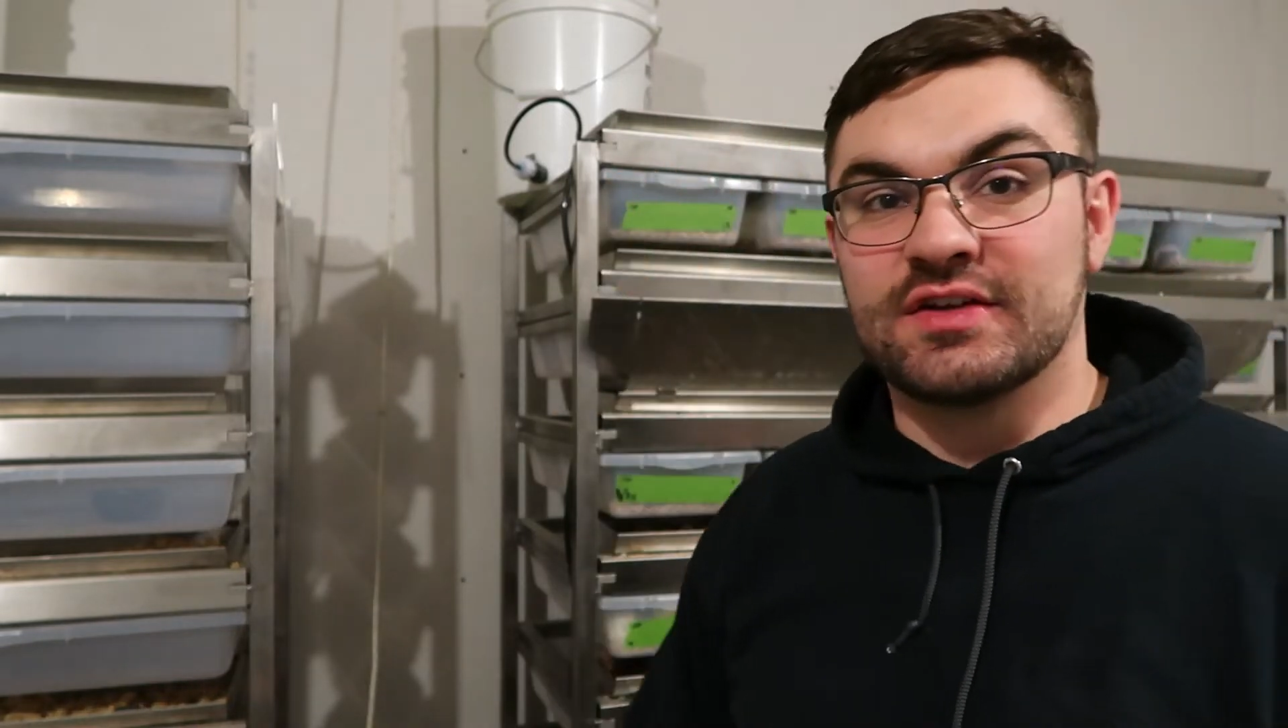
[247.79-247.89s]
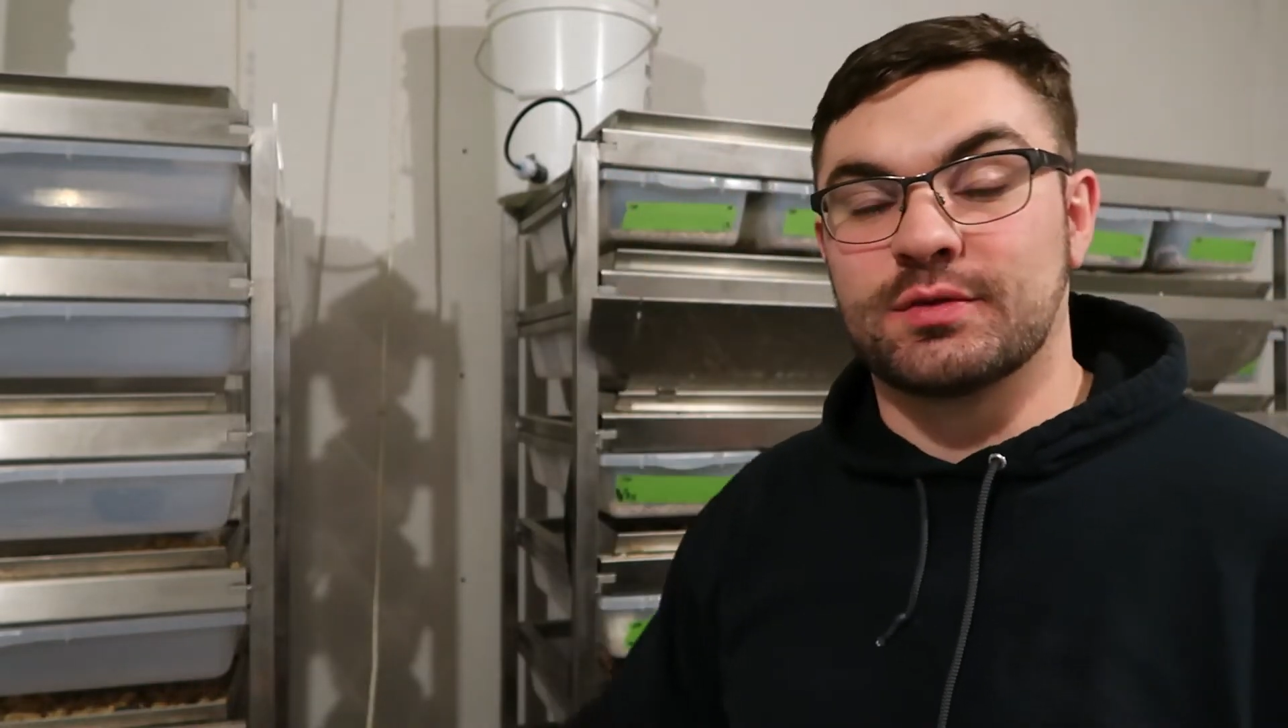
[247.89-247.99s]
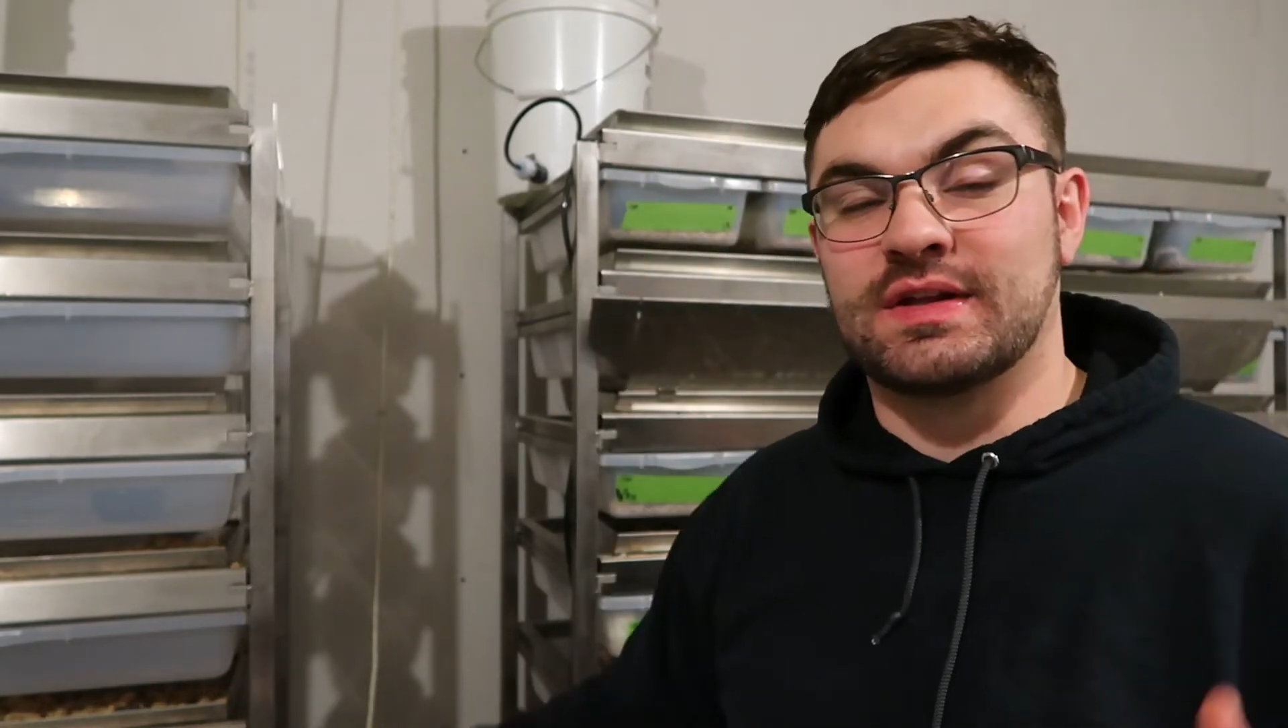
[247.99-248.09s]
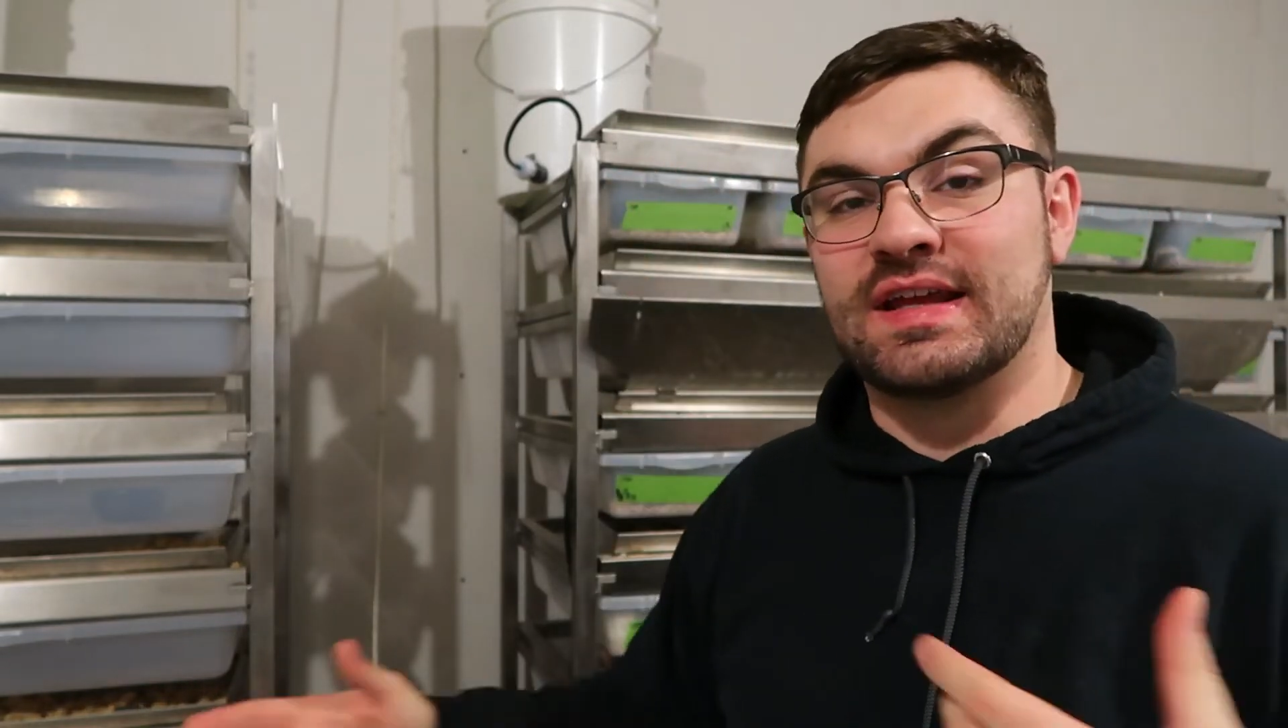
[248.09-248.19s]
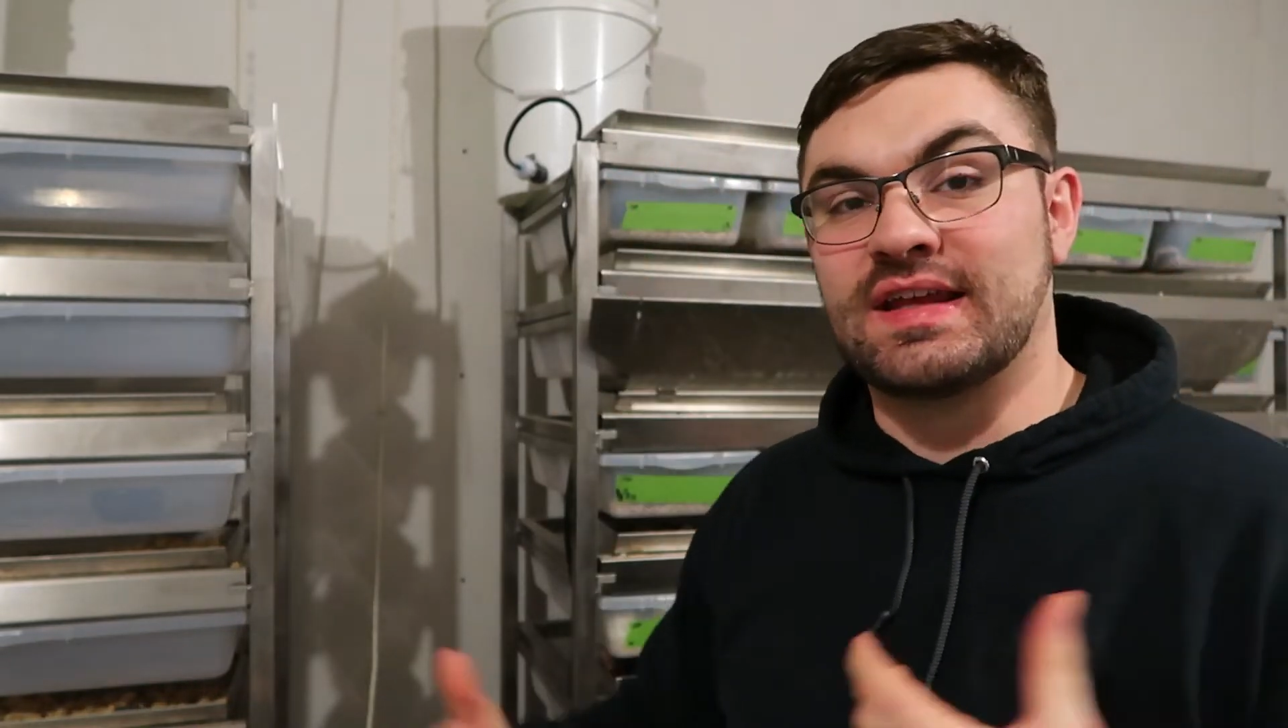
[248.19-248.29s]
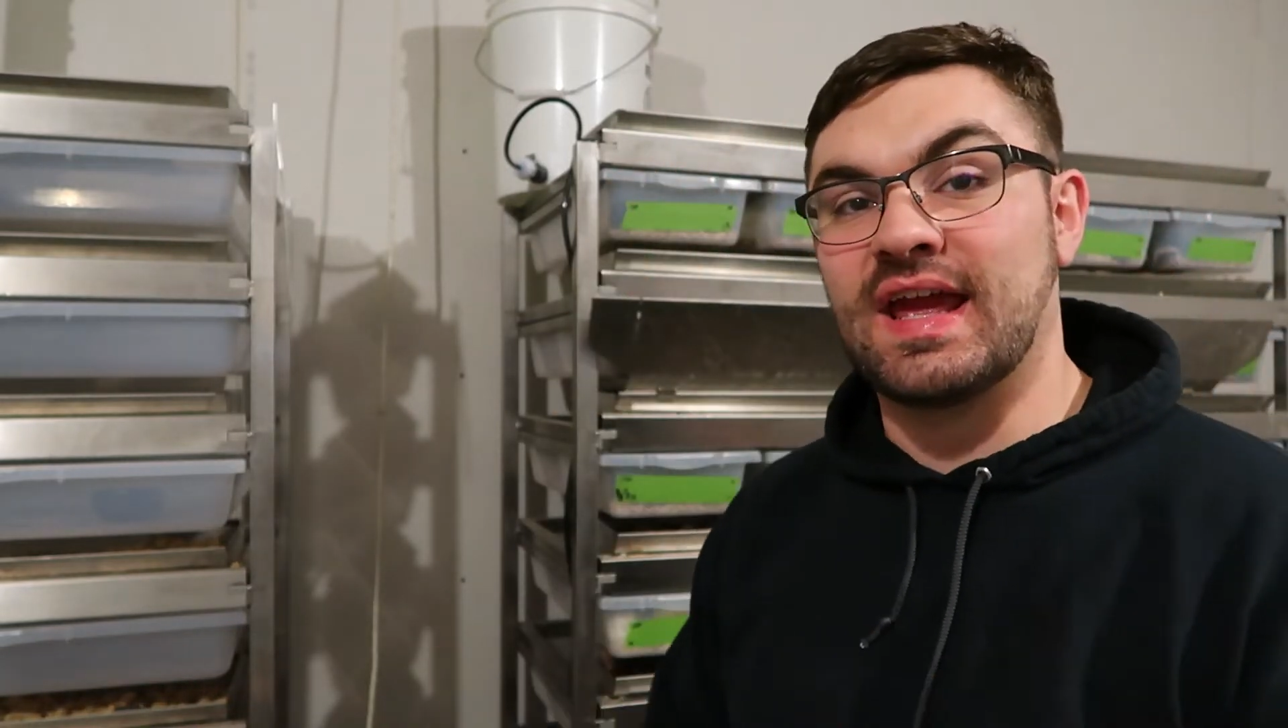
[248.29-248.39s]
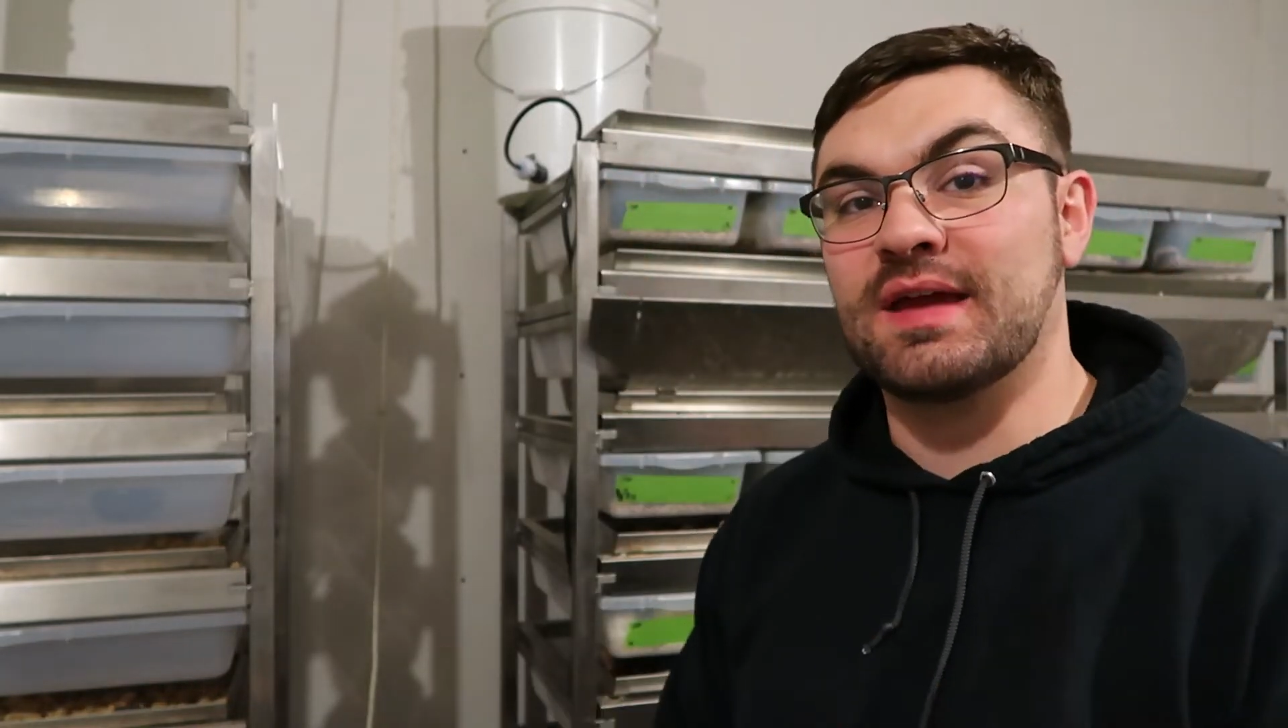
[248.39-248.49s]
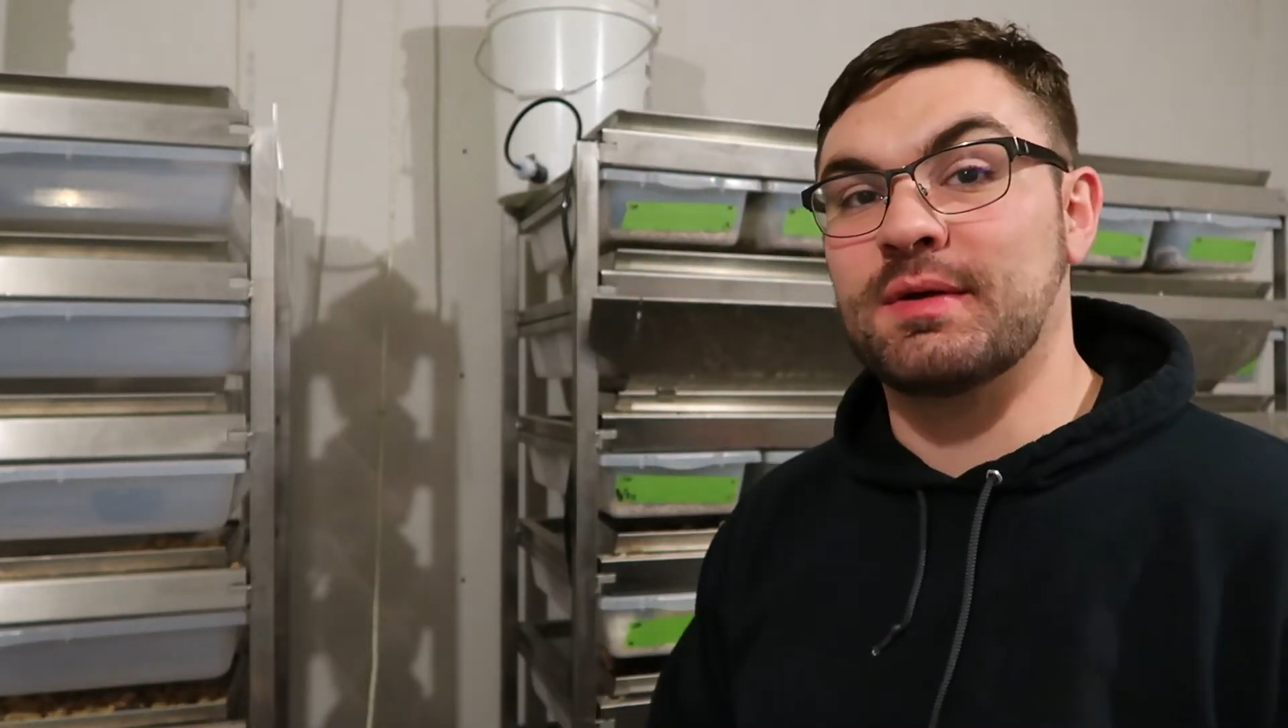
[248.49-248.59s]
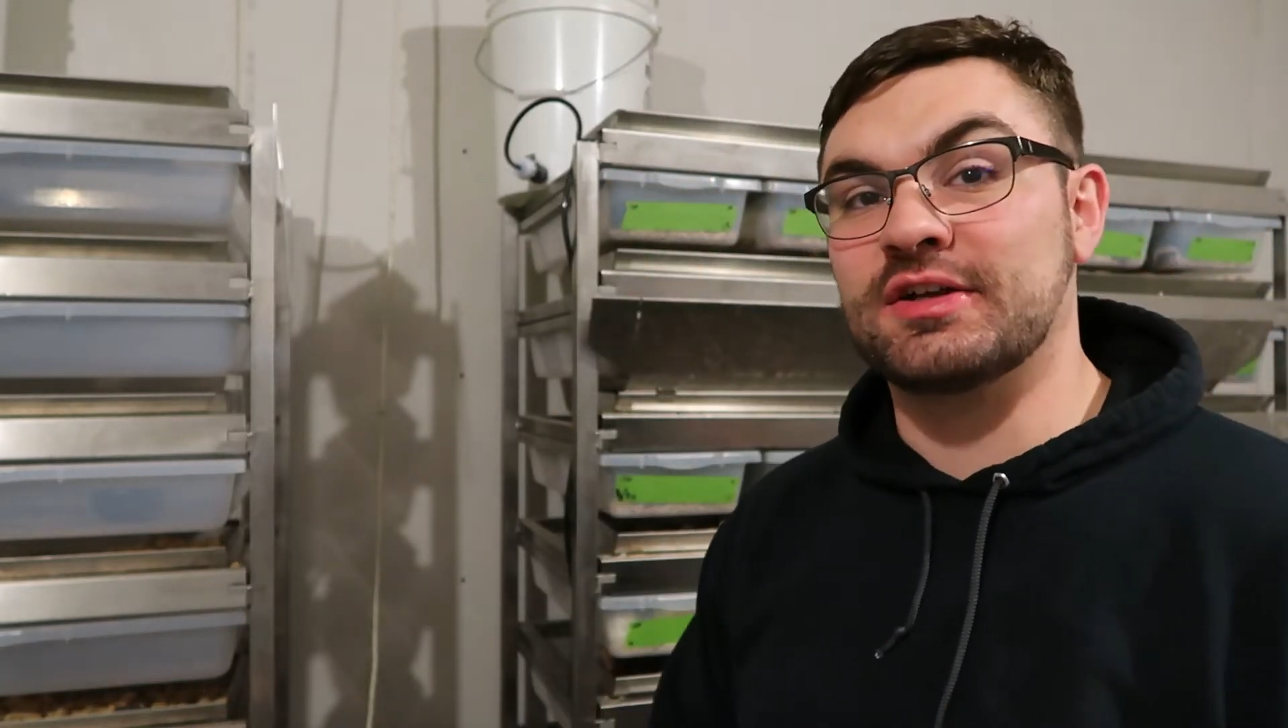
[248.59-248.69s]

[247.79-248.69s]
is when they came